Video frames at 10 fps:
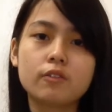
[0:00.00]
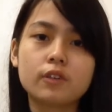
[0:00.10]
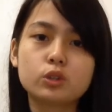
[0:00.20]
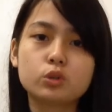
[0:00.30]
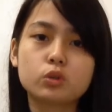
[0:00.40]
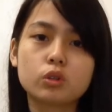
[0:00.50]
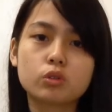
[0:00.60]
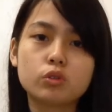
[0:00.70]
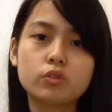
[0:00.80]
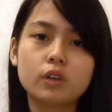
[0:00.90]
fixed to the
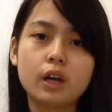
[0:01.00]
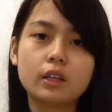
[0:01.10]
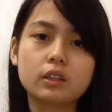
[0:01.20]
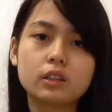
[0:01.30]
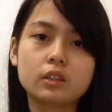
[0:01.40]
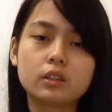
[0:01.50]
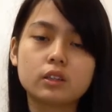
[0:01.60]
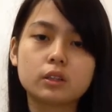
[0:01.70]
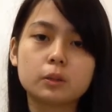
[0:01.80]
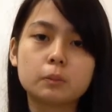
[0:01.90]
roof under
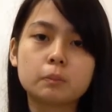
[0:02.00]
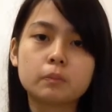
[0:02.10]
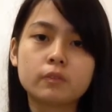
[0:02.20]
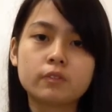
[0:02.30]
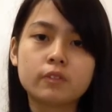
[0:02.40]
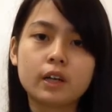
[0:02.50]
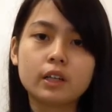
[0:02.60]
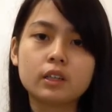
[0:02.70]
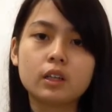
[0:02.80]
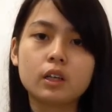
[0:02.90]
the
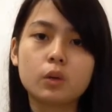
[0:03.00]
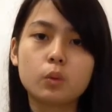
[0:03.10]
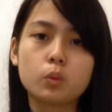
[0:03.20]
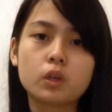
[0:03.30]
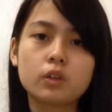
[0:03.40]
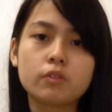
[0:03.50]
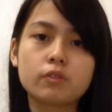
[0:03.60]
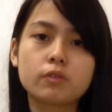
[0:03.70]
frame with